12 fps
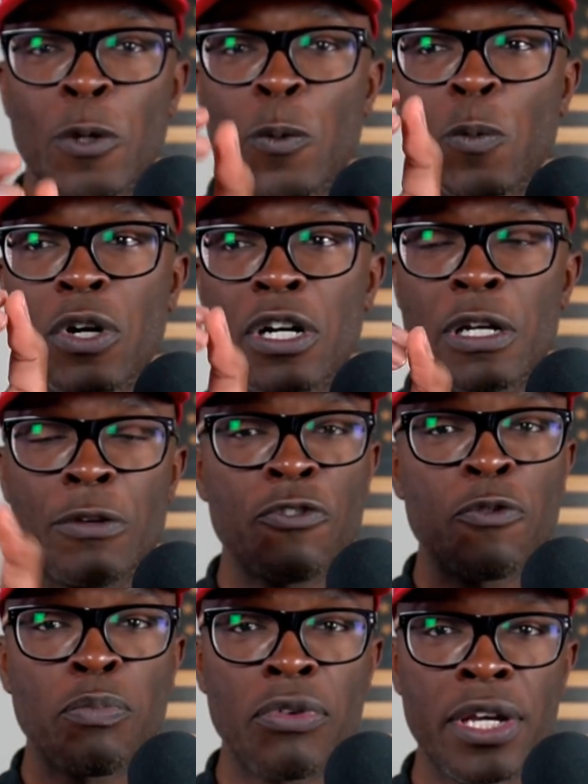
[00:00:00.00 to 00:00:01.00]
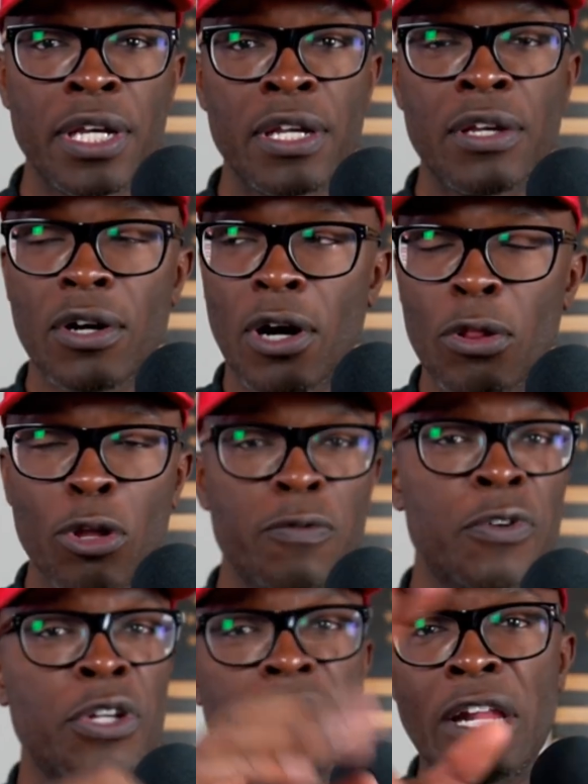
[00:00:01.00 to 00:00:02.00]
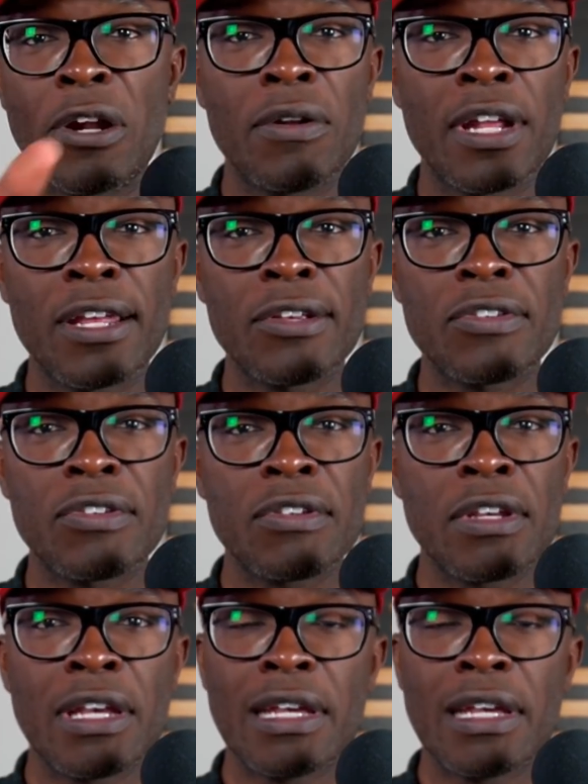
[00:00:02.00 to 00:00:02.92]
was spread all over the internets,